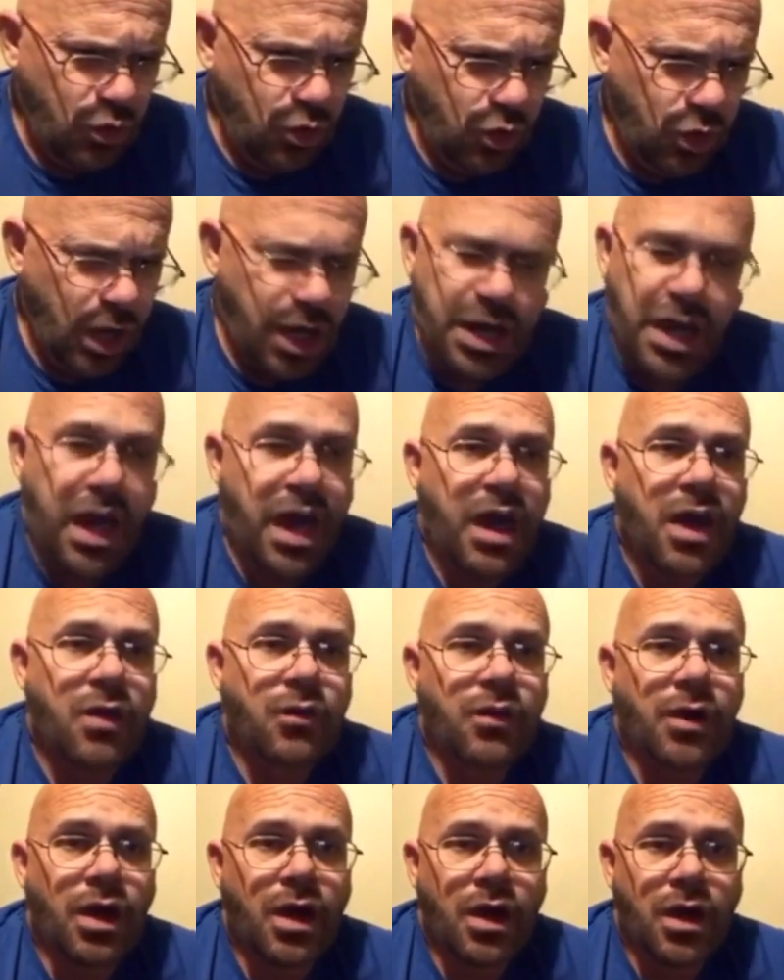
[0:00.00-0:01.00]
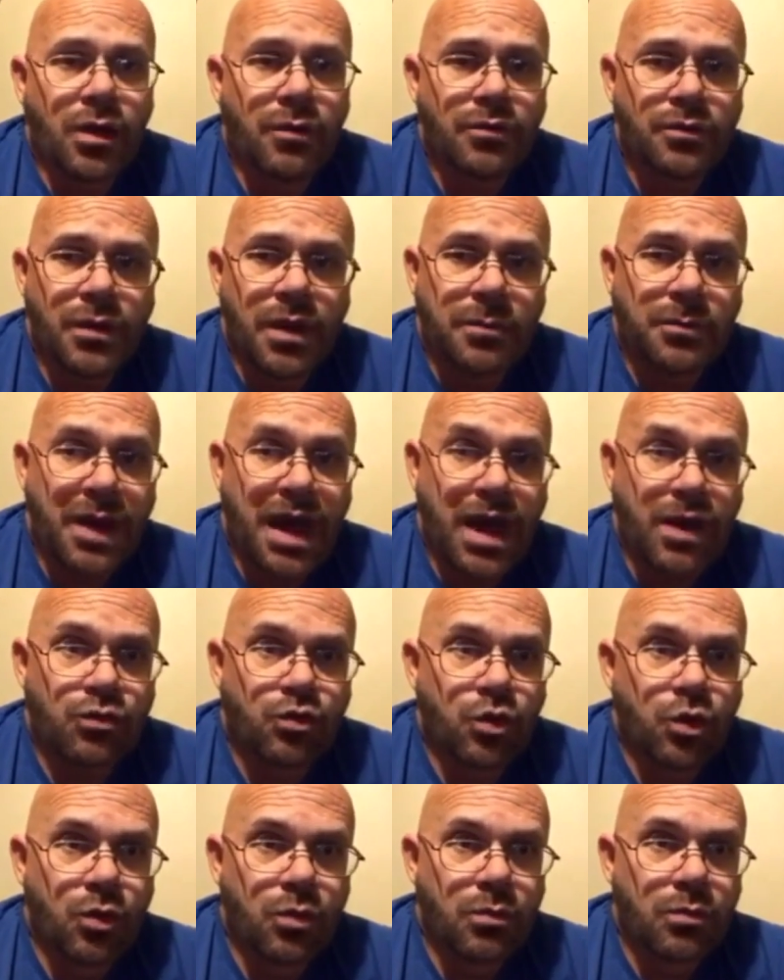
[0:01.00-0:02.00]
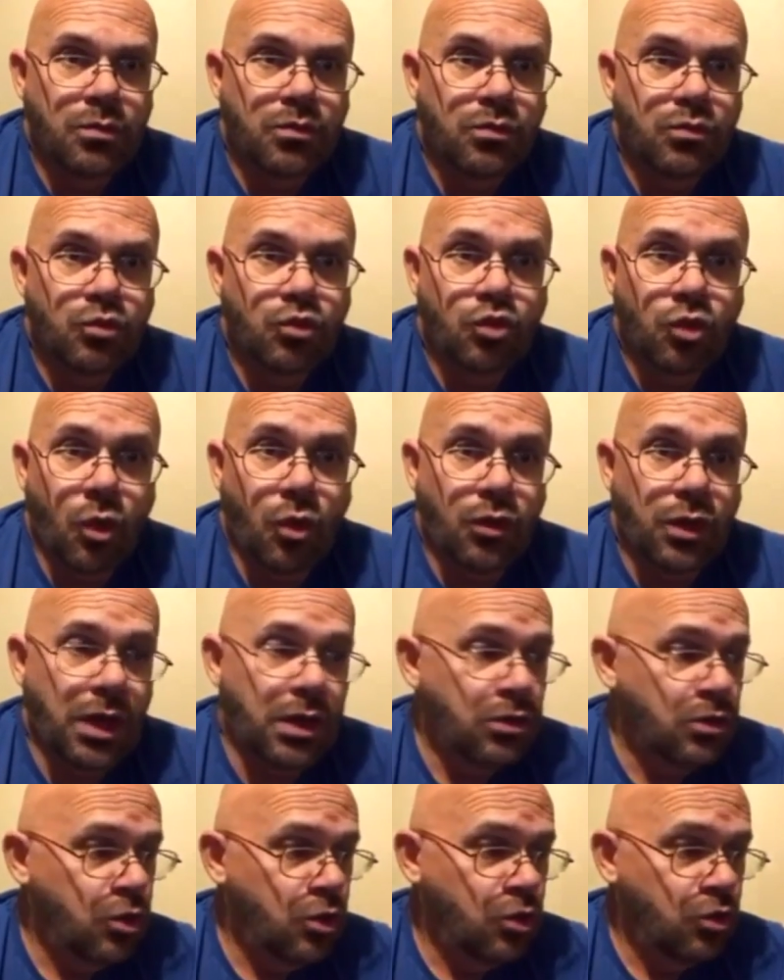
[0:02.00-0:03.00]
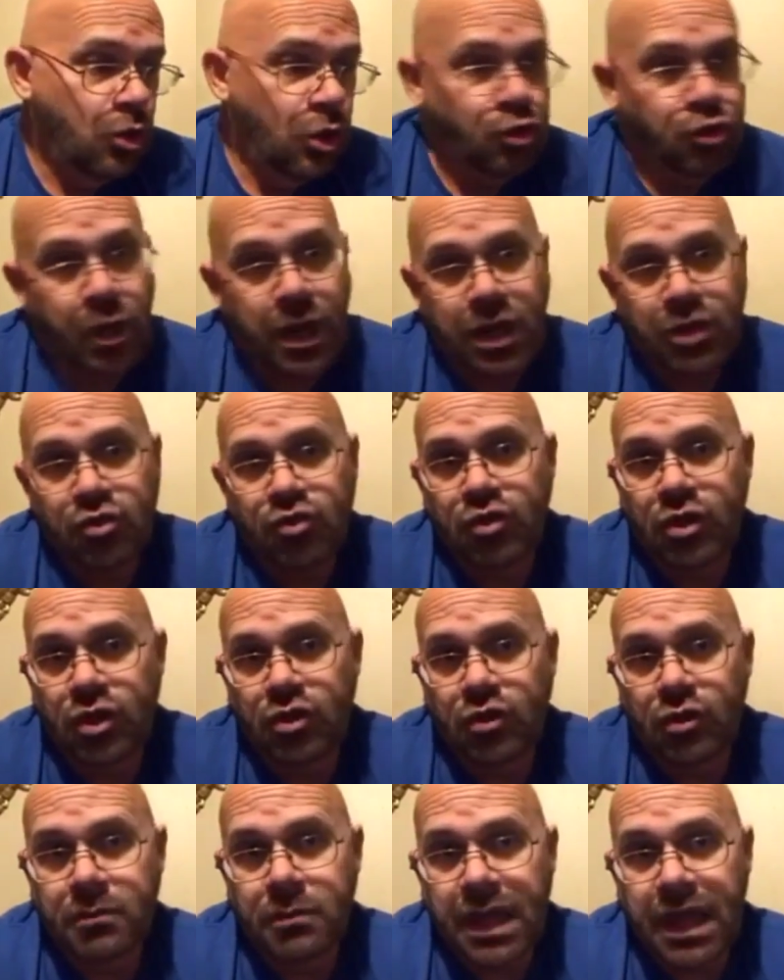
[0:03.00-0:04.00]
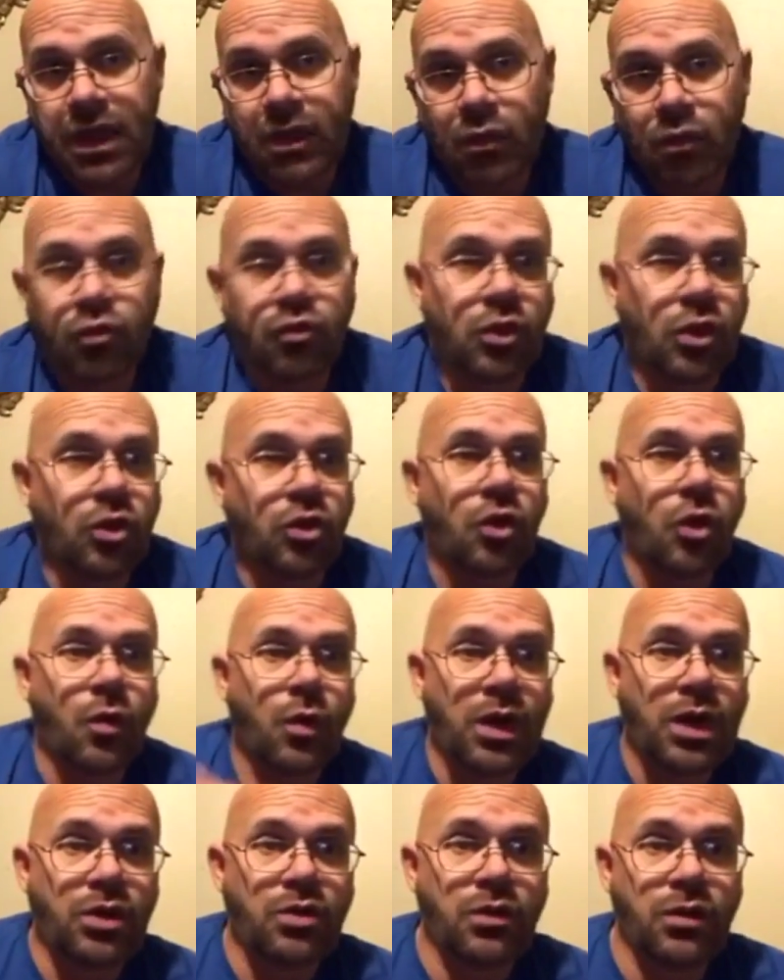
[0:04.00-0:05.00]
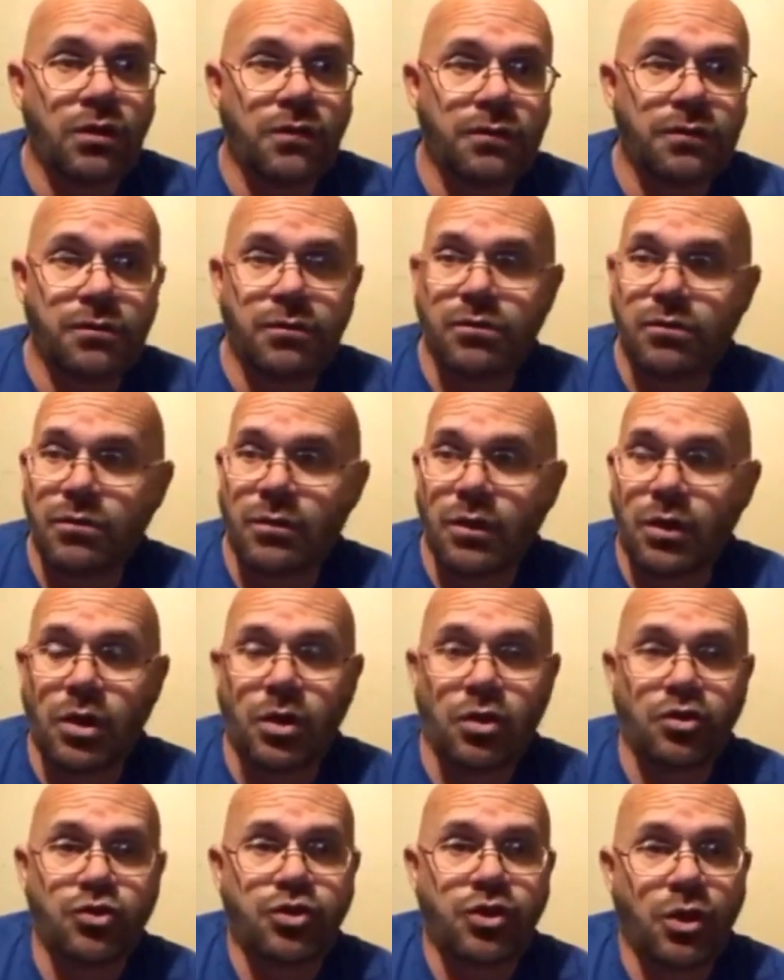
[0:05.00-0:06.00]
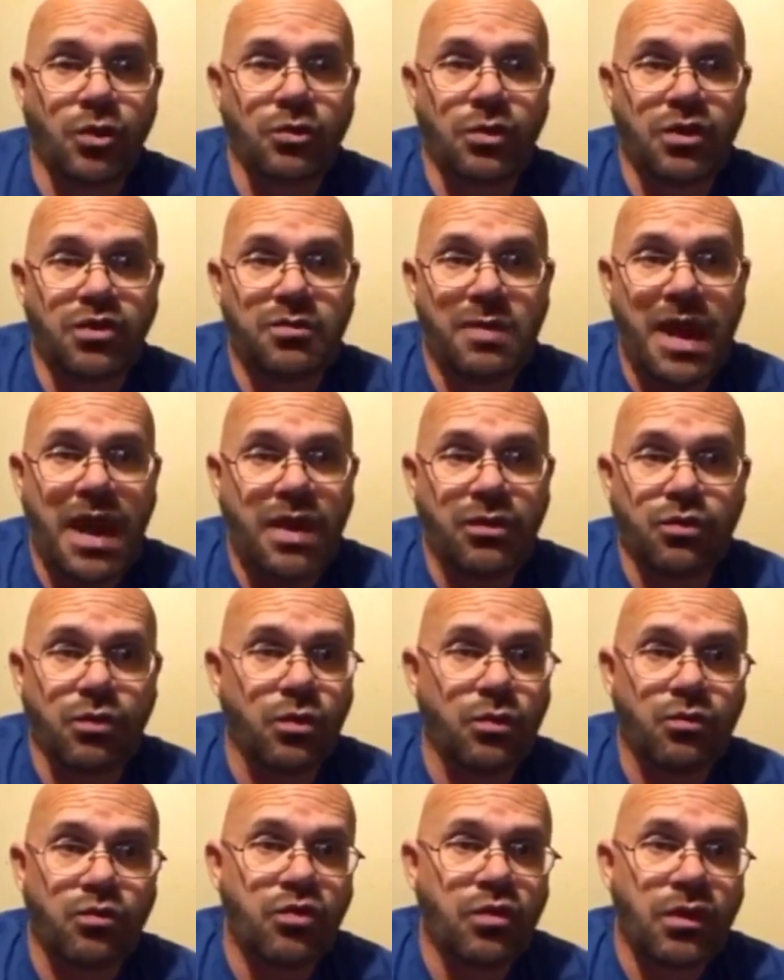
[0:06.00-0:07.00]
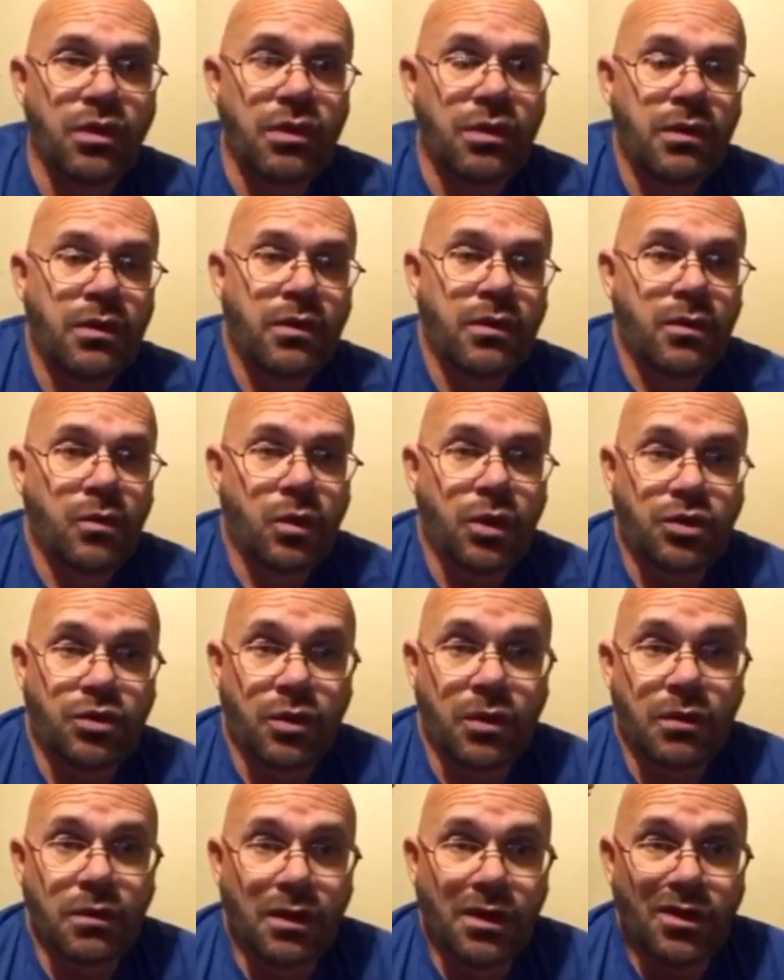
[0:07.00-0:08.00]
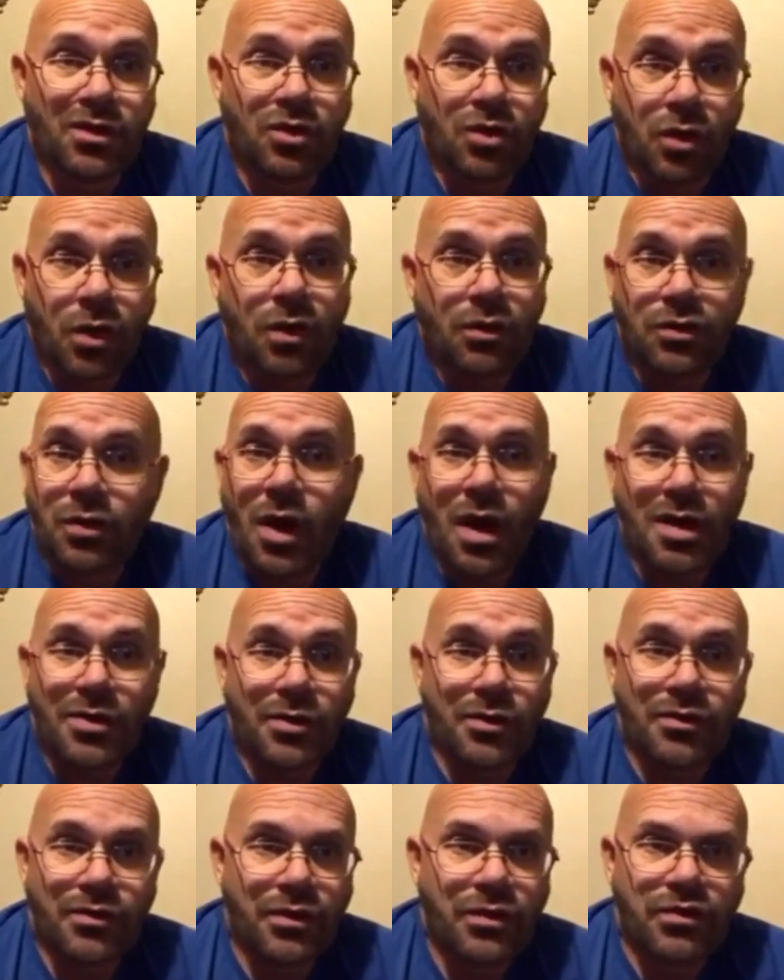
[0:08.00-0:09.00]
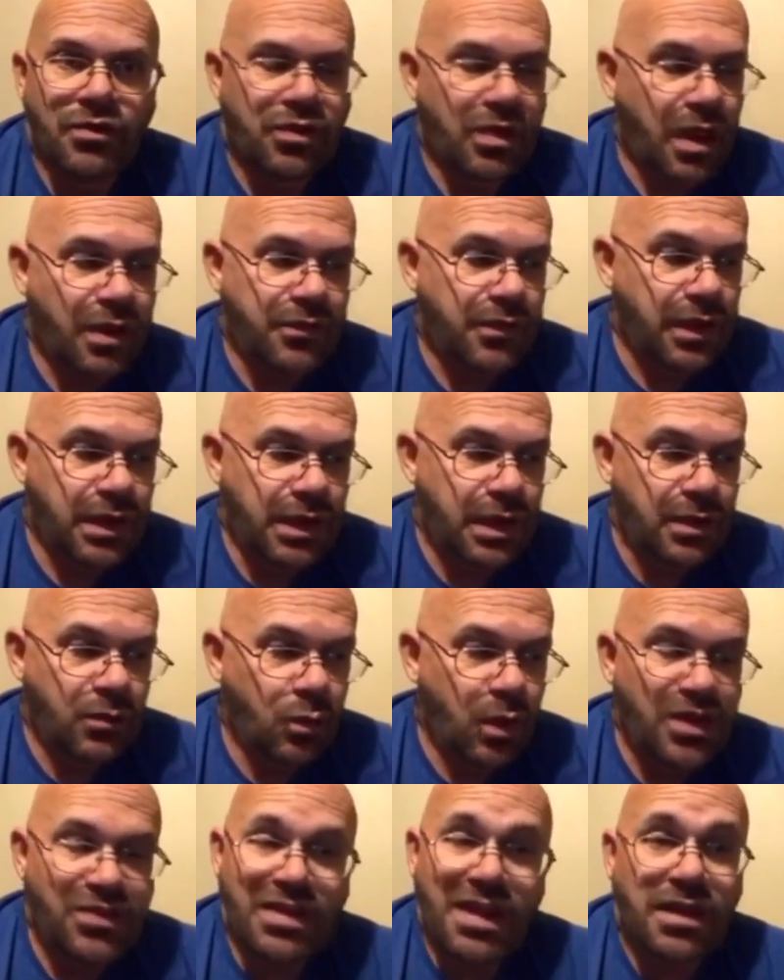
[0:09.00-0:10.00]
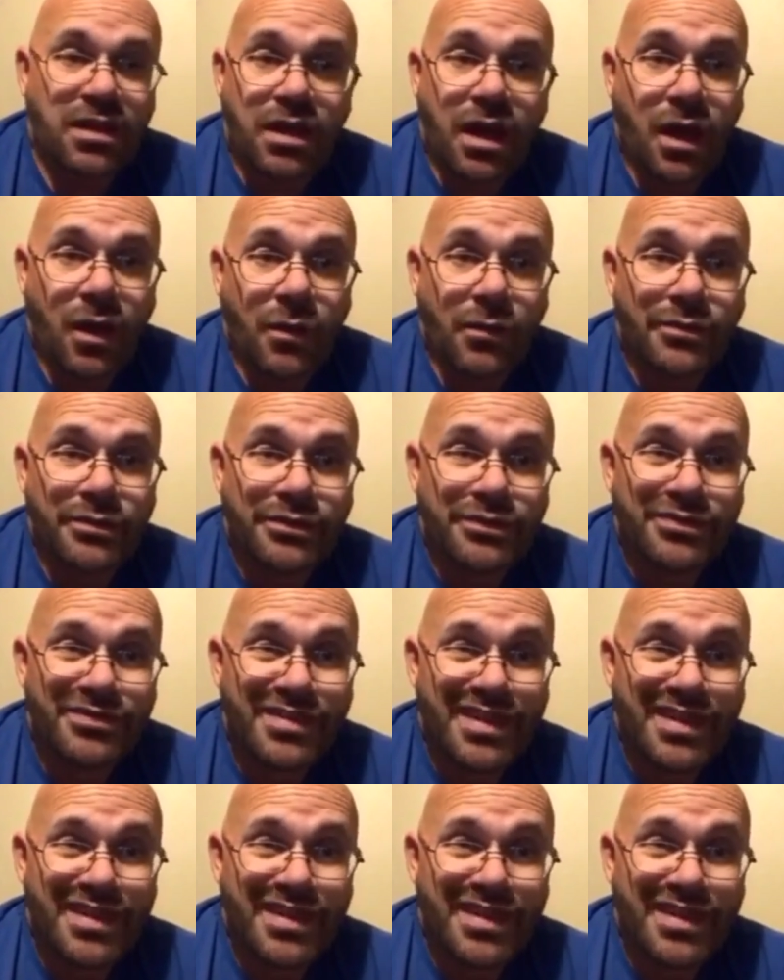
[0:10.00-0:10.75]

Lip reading: you've got to have a bathroom so that the transgender males can go into the little children's bathrooms with your little daughters and stuff. And we said no.